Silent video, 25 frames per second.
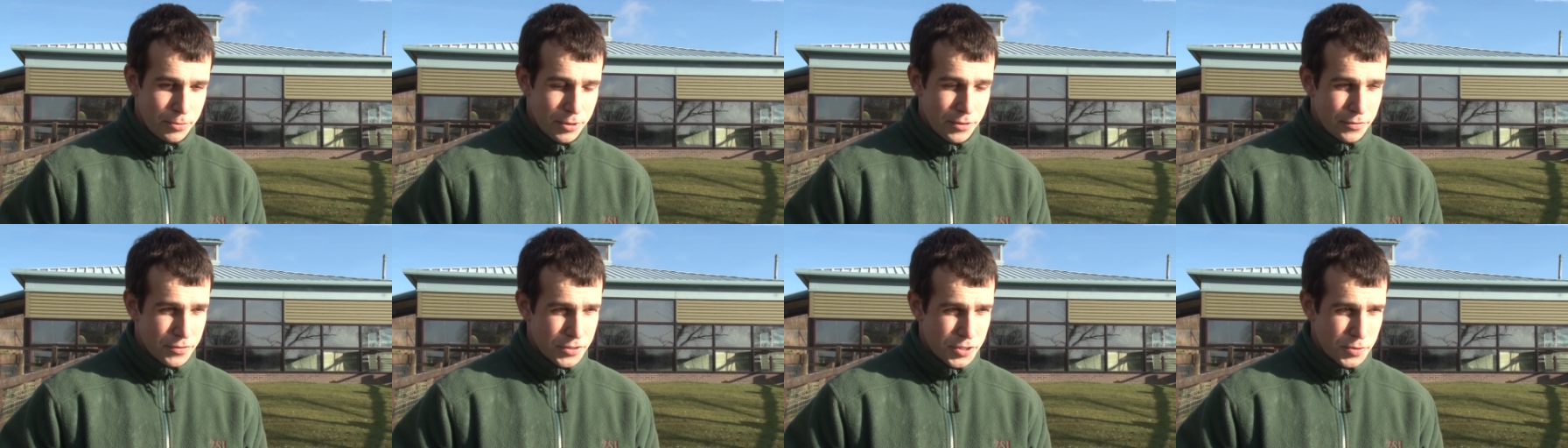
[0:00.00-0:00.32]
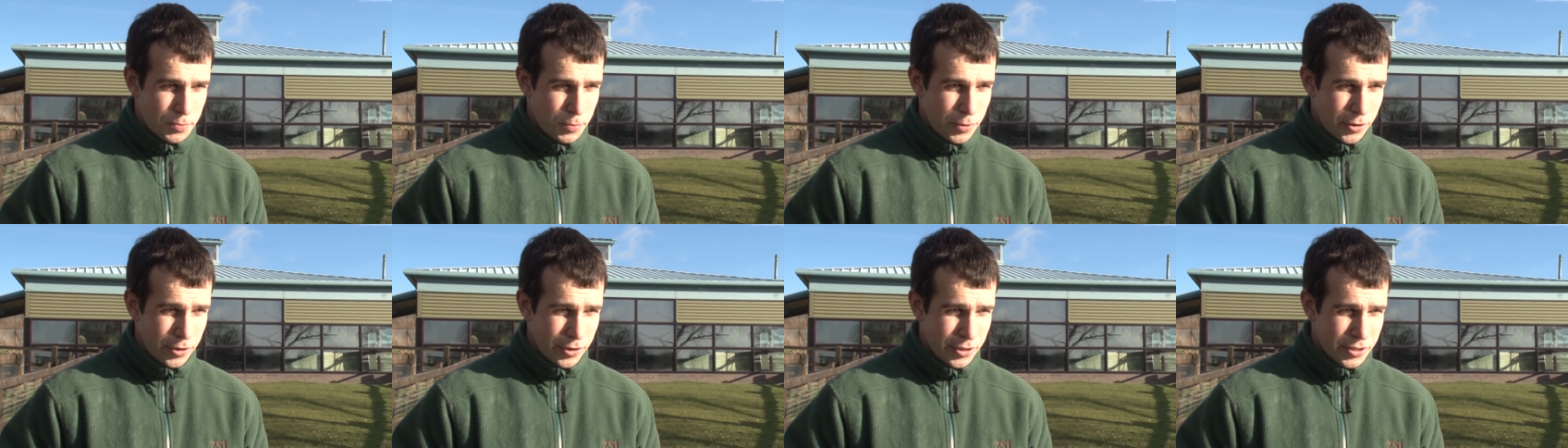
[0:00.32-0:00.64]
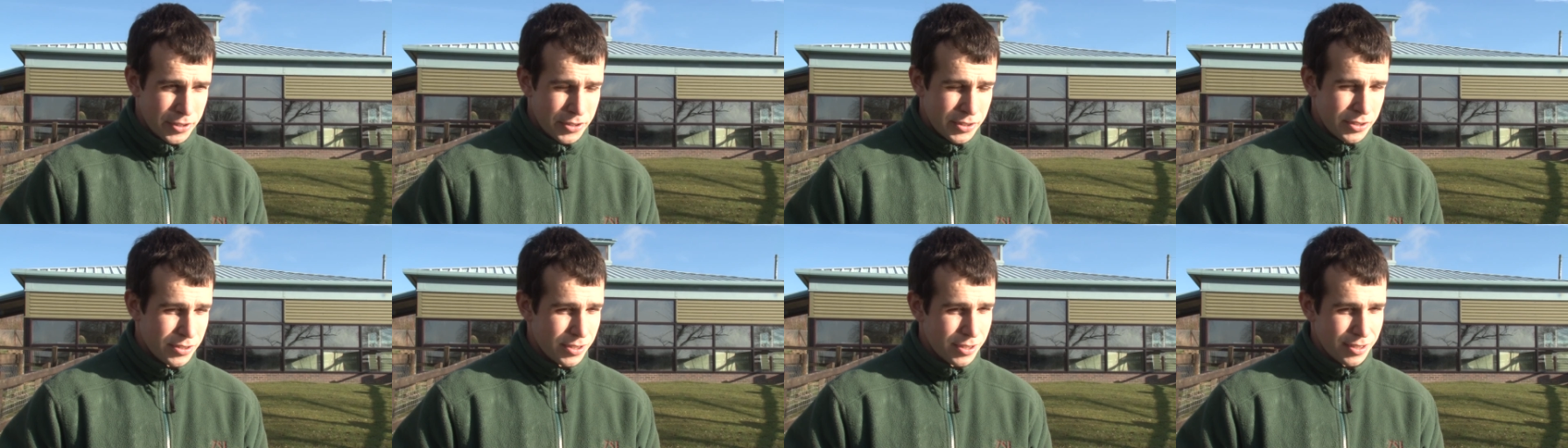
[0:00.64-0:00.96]
a bit of a
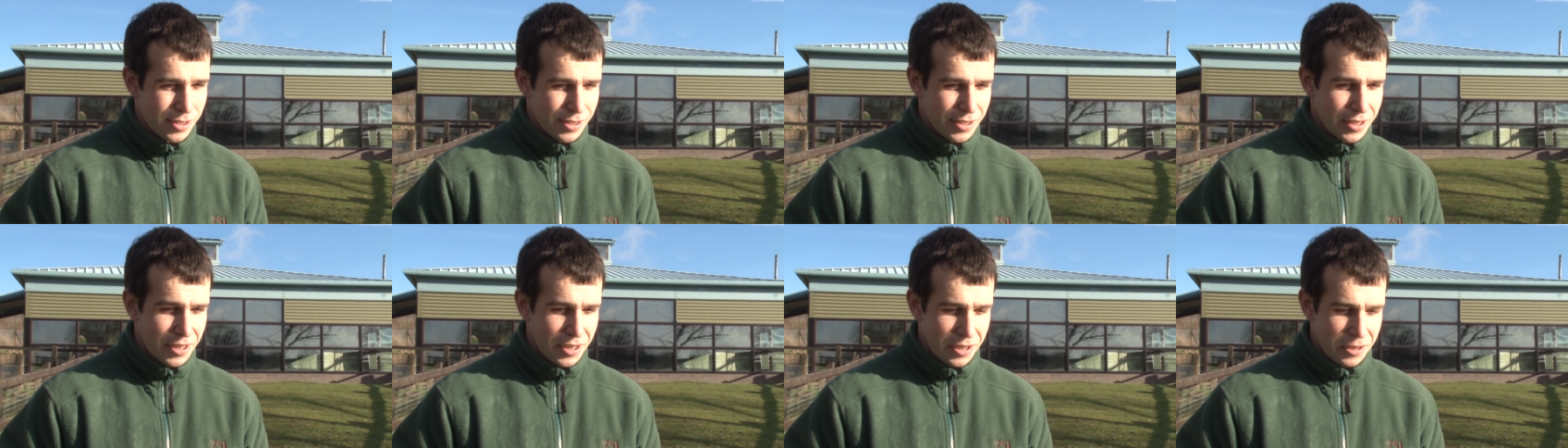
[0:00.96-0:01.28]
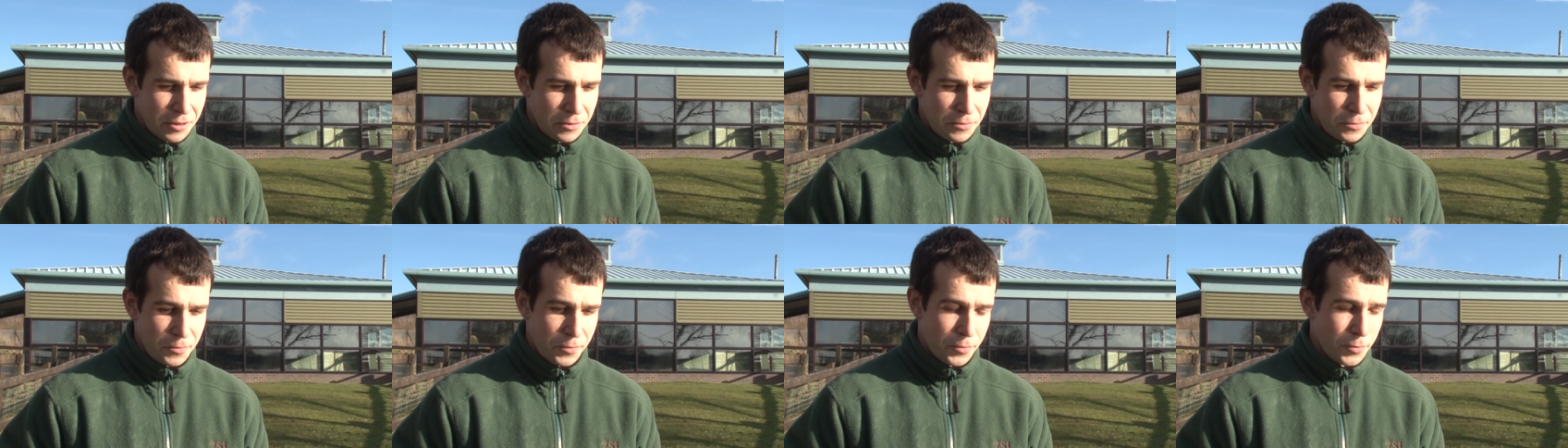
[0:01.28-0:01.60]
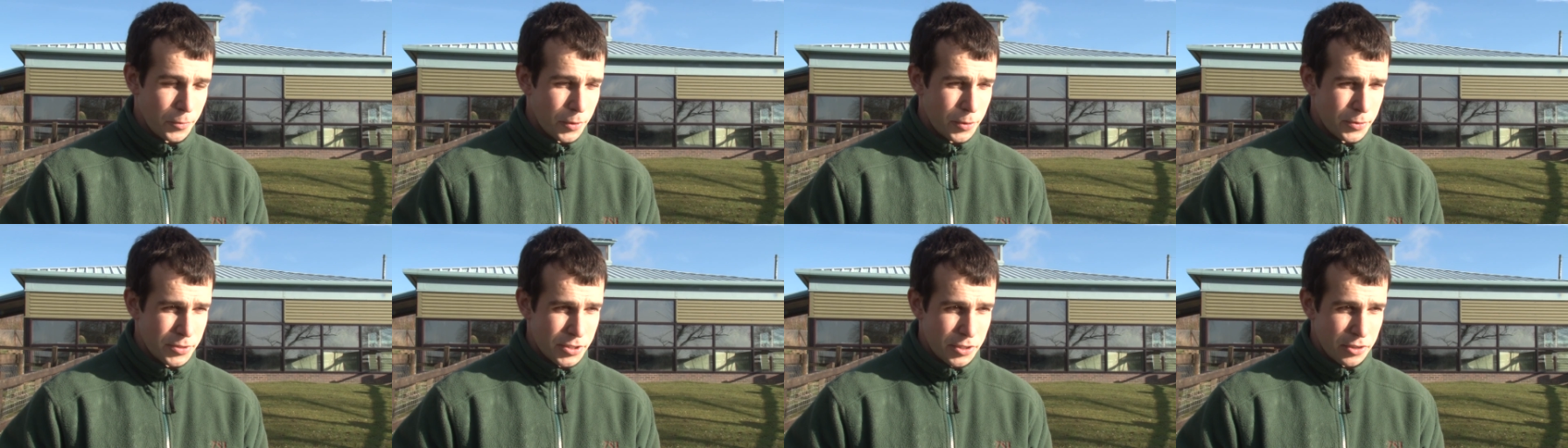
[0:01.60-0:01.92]
surprise. Um,
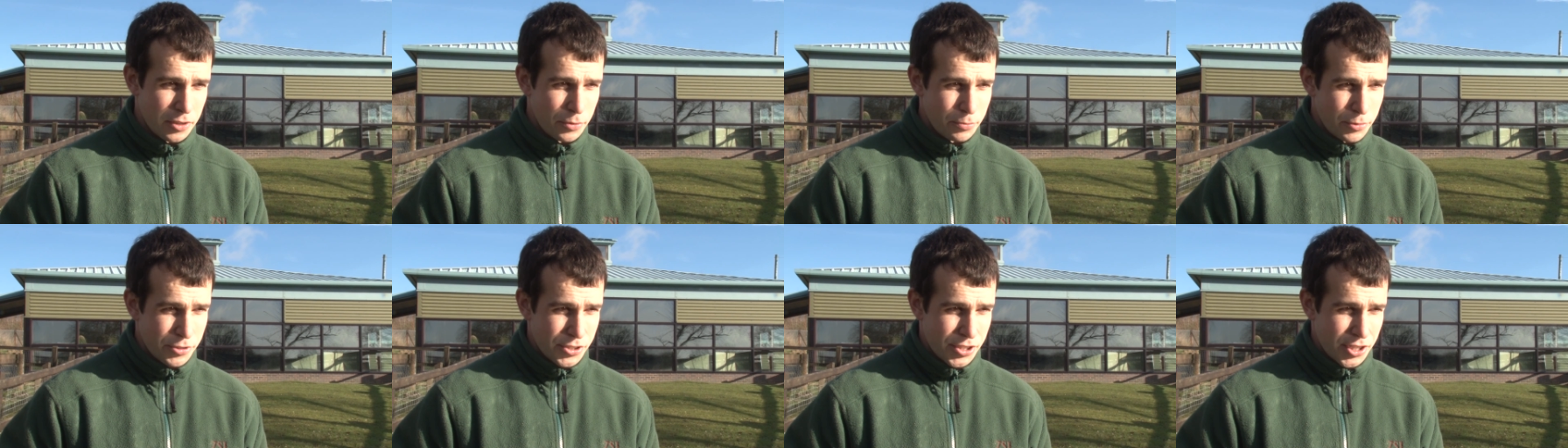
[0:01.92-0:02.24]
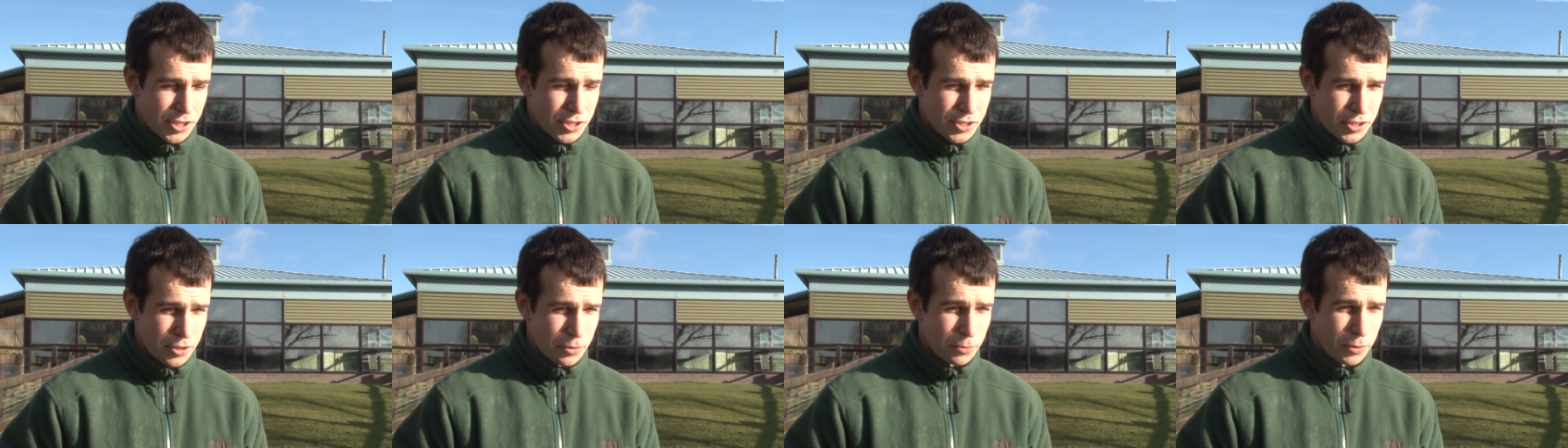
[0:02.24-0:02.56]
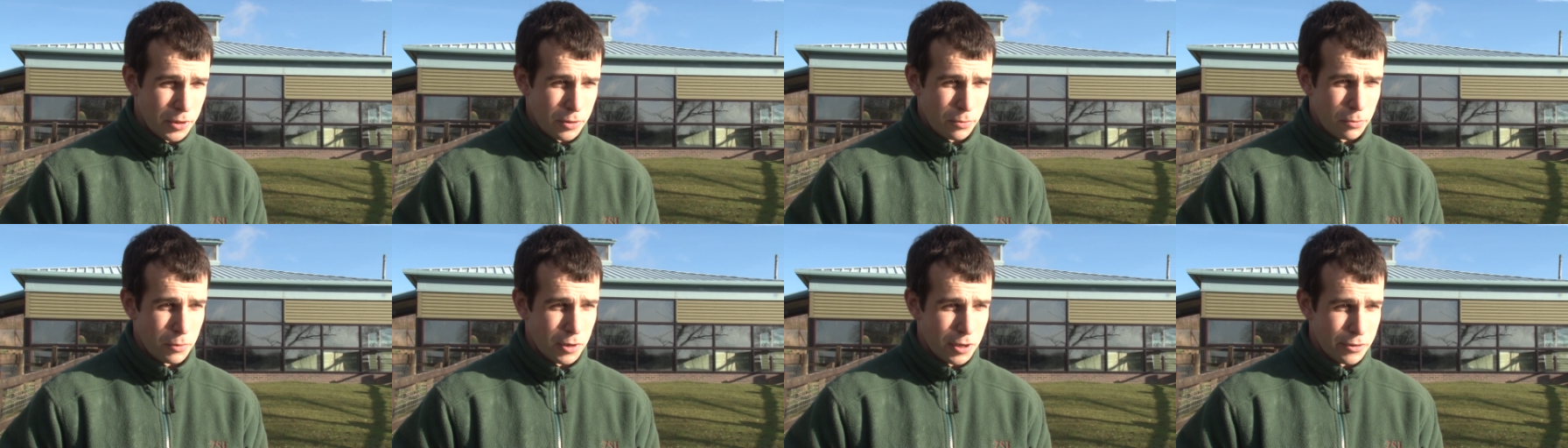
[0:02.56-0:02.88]
we were doing a procedure
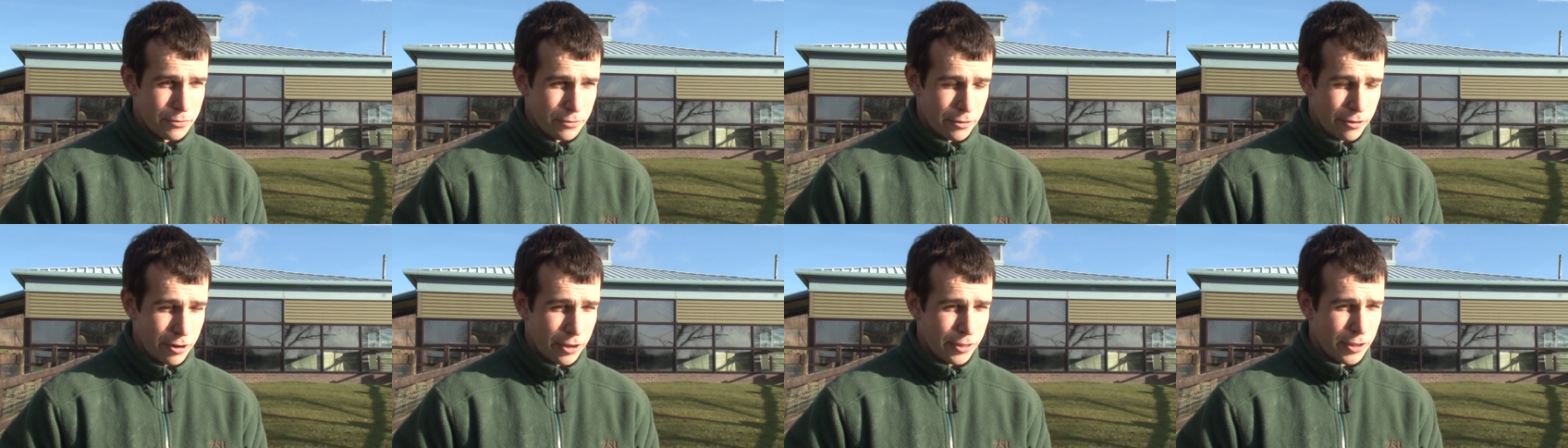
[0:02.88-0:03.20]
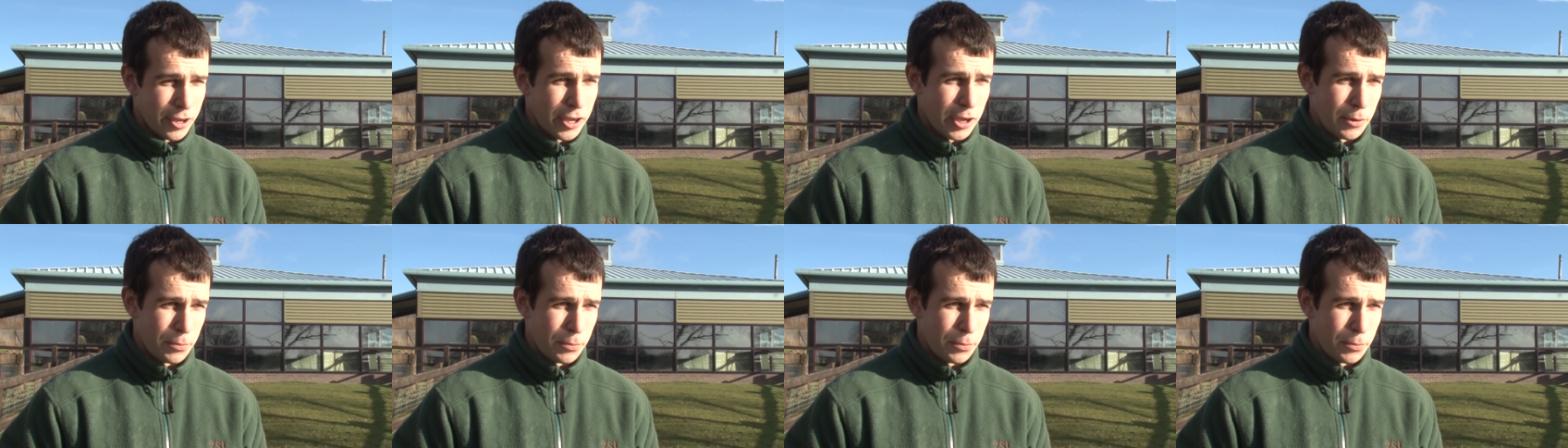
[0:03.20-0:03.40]
with one of our other